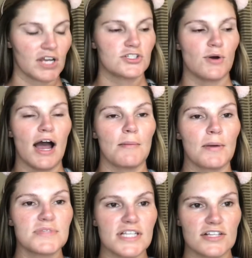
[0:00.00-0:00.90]
So I'm
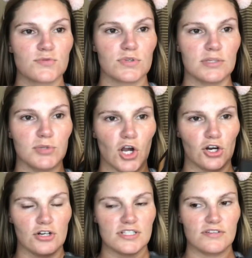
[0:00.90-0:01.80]
obsessed with the
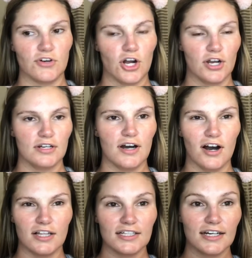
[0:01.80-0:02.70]
blogger Savon
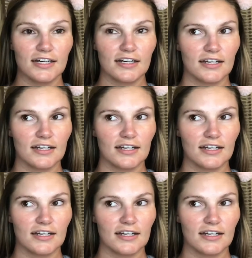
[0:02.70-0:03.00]
Ayla,